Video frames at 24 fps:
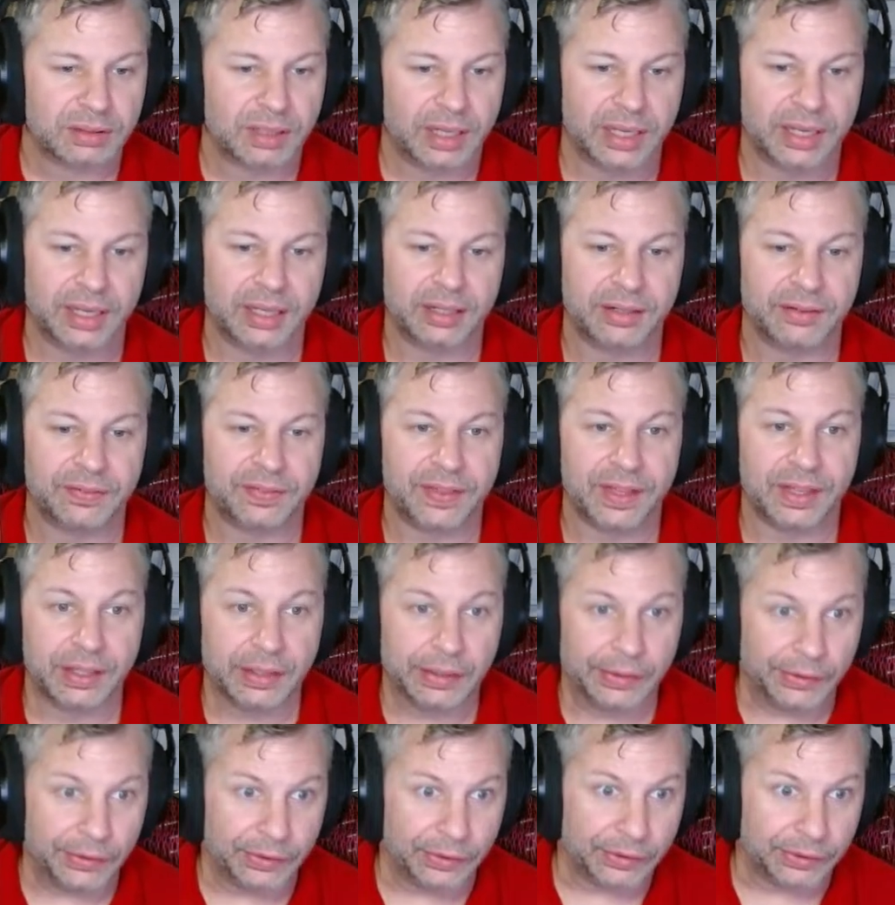and if they
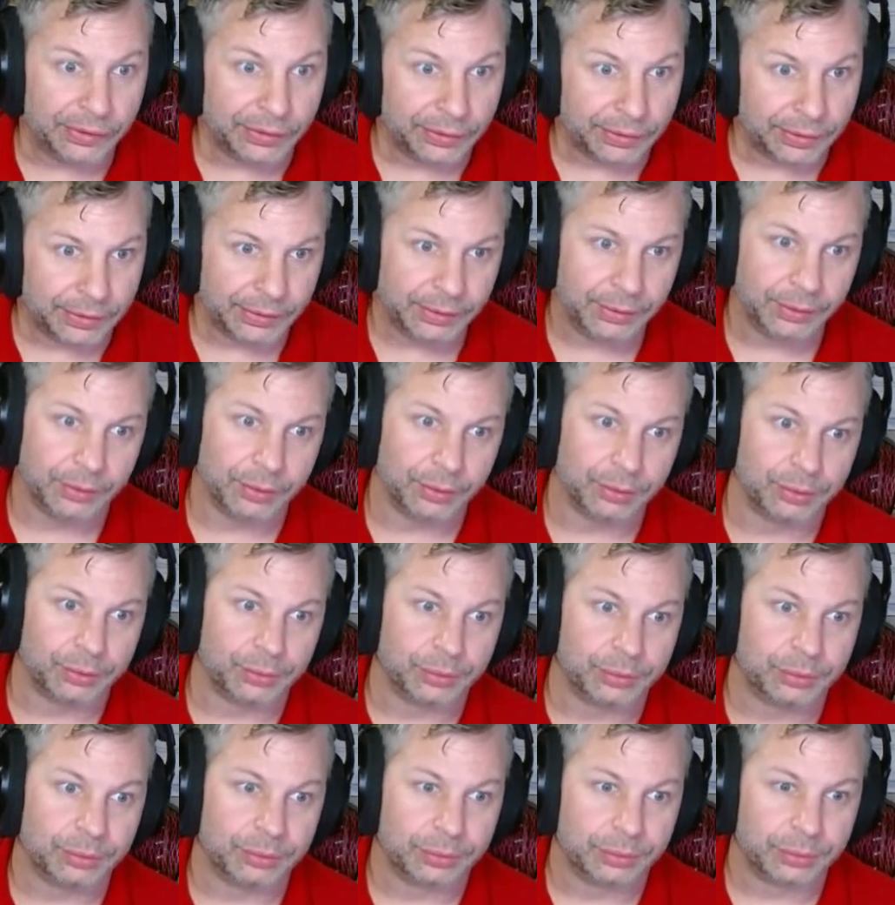
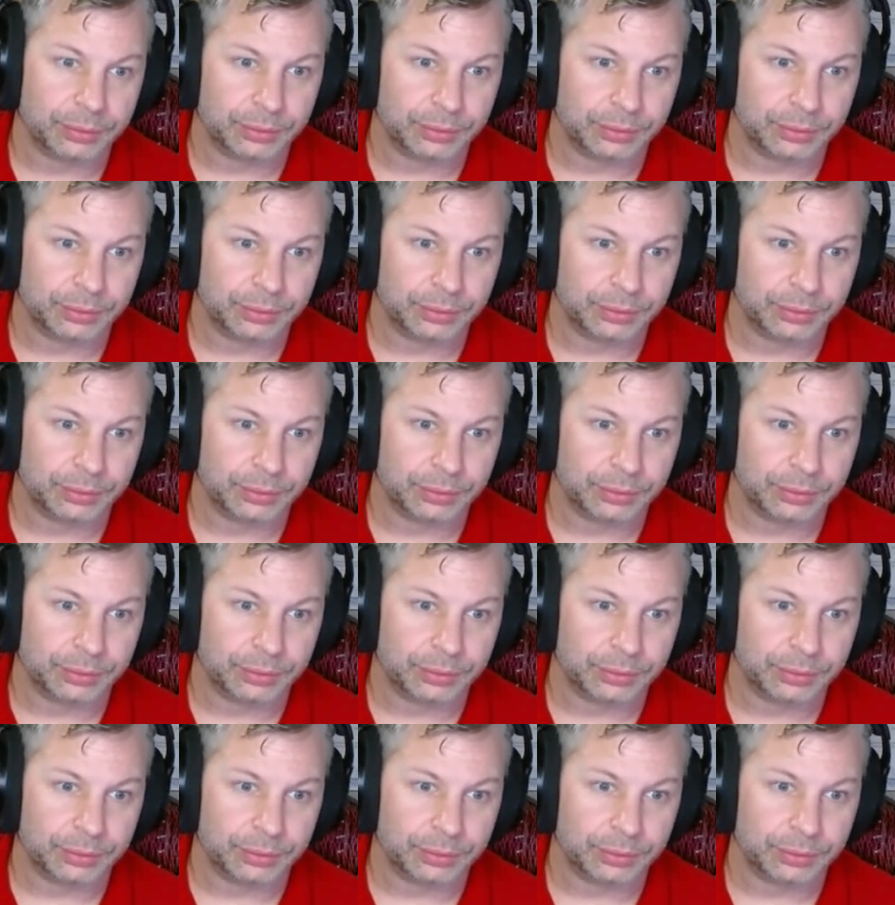do,